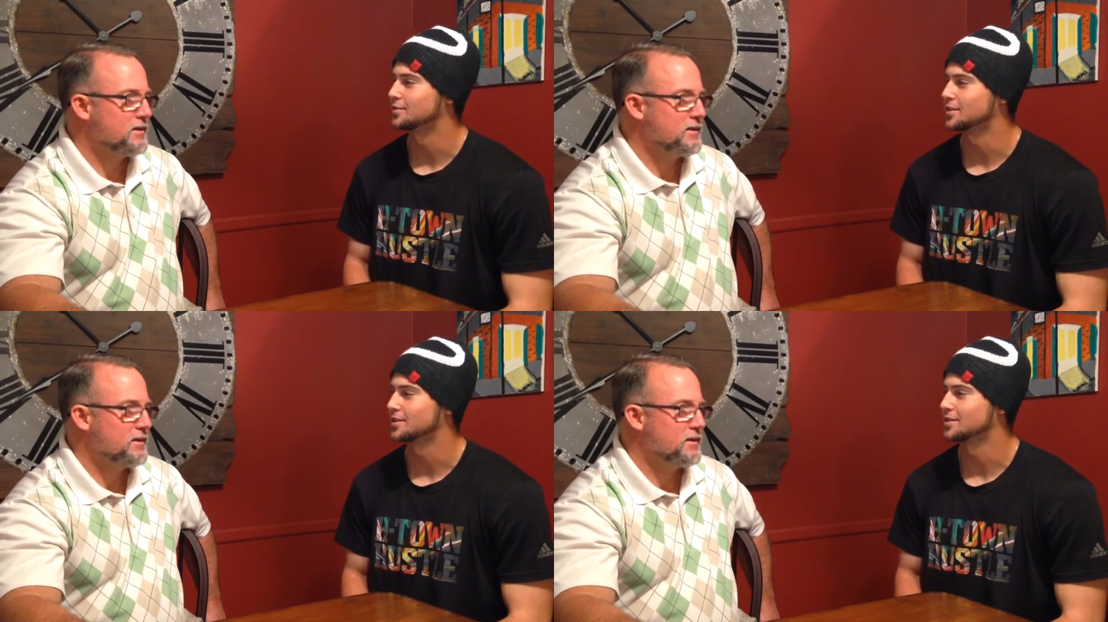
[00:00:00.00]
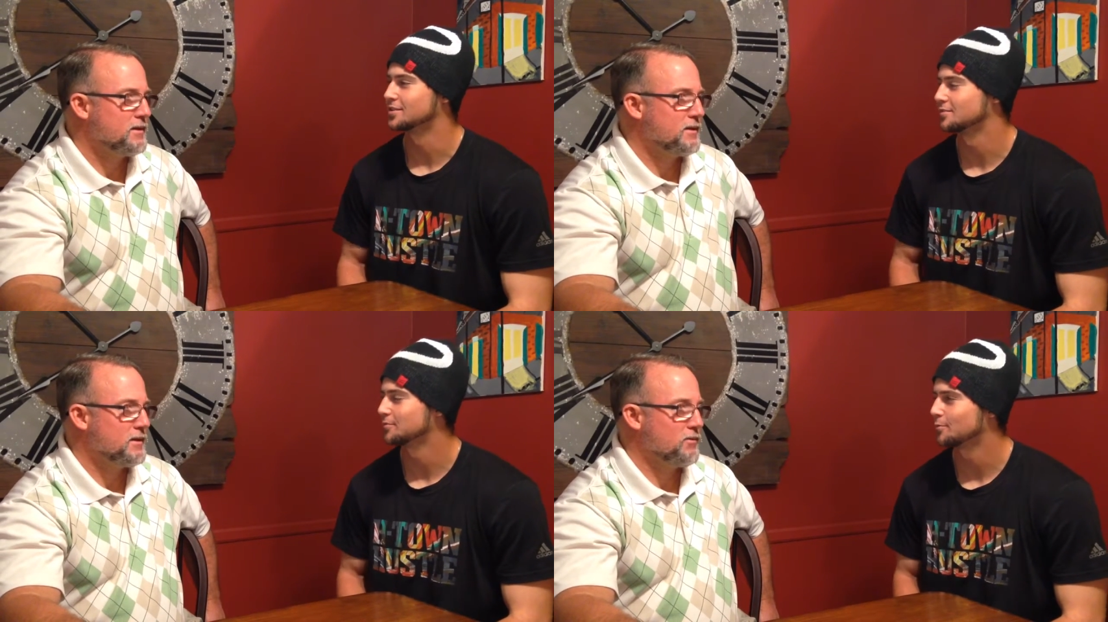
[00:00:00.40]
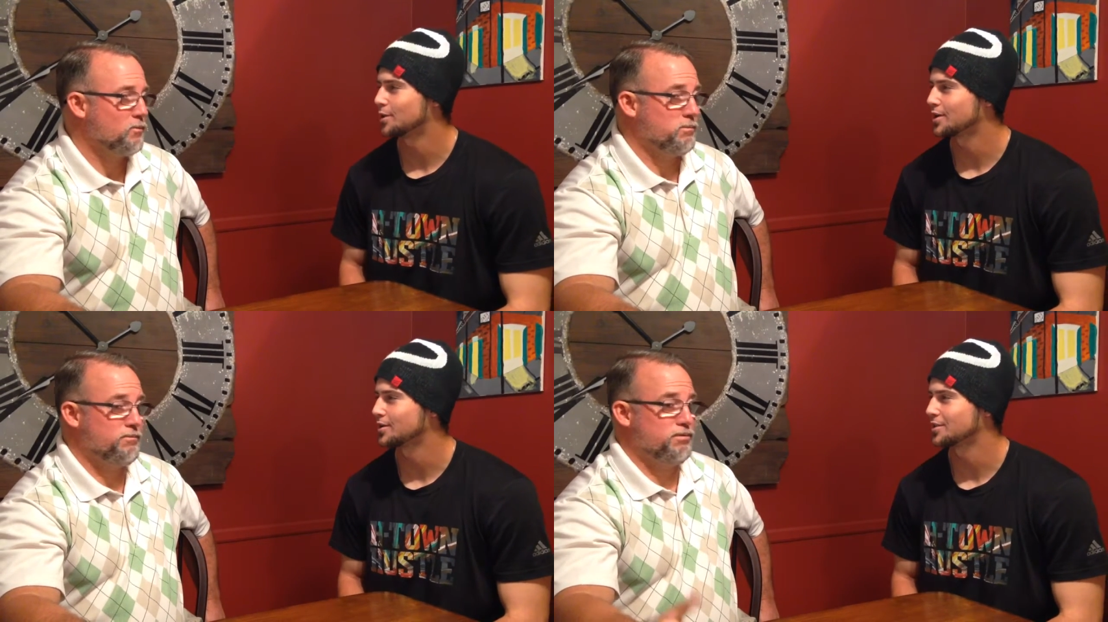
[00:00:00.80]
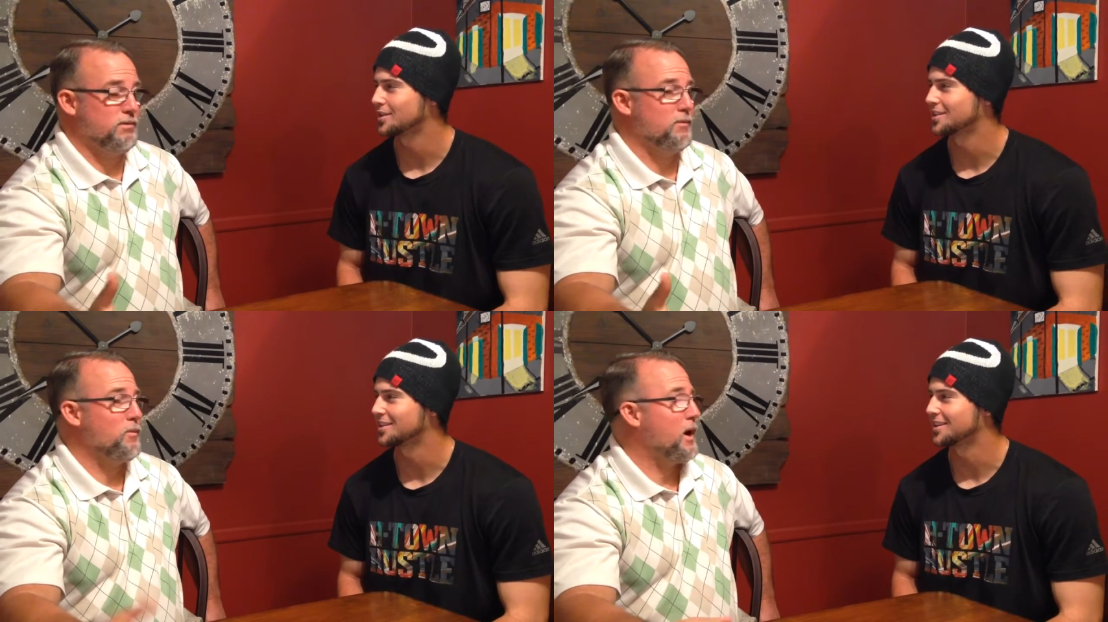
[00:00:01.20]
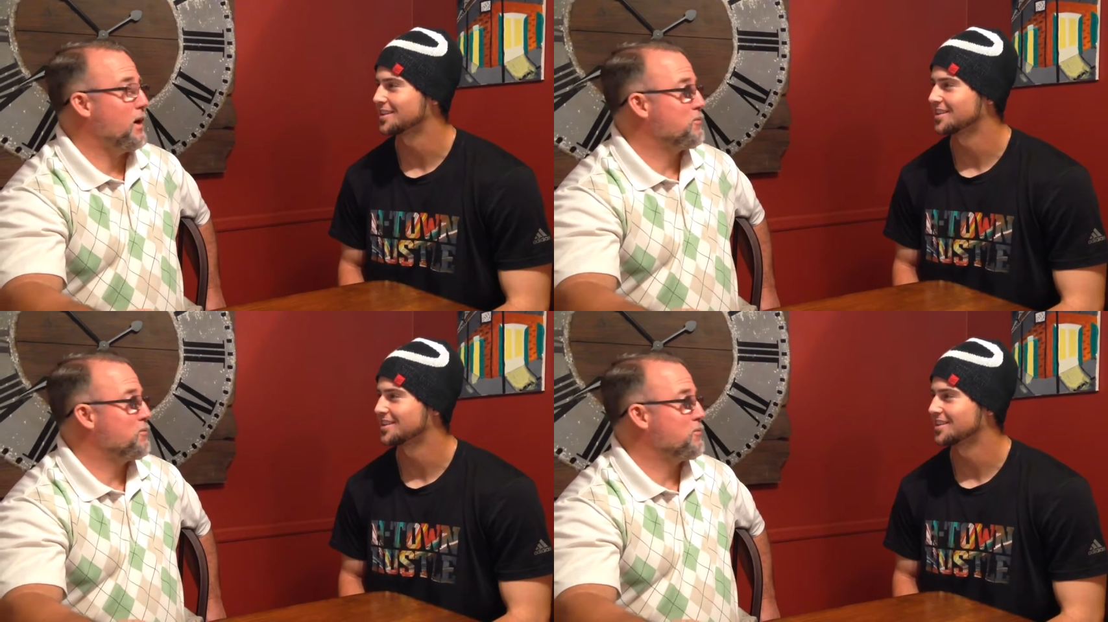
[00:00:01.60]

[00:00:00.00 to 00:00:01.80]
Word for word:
Speaker 1: and why do you think that? I'm